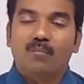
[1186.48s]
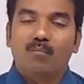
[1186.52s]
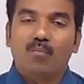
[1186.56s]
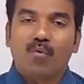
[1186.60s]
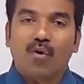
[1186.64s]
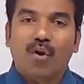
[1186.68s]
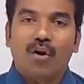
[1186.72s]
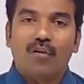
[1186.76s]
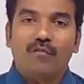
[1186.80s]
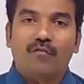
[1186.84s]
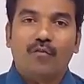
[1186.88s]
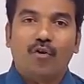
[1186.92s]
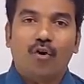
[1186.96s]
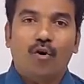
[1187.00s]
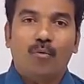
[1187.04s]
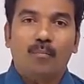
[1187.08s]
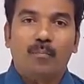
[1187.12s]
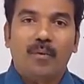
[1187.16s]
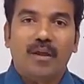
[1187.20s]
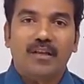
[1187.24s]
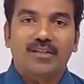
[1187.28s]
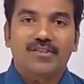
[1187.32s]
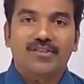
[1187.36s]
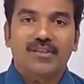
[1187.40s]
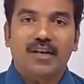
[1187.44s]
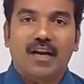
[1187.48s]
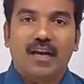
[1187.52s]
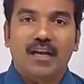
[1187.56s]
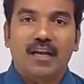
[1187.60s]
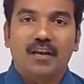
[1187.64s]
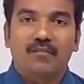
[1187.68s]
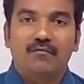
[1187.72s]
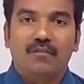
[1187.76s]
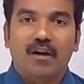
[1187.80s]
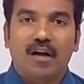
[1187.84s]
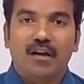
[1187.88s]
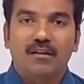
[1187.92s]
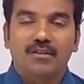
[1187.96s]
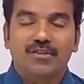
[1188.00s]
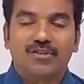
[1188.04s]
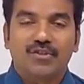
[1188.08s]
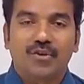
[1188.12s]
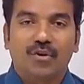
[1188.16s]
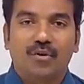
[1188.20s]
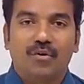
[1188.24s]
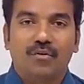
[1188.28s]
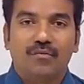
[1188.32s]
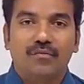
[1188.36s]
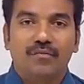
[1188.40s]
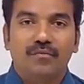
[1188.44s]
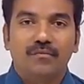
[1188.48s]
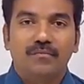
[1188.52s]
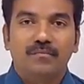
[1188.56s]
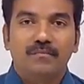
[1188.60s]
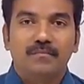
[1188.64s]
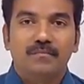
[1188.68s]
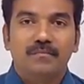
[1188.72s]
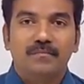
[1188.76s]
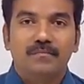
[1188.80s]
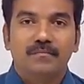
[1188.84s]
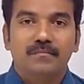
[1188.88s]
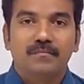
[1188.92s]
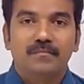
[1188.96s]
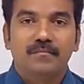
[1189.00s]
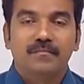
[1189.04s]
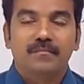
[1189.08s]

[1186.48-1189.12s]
The number of complex eigenvalues of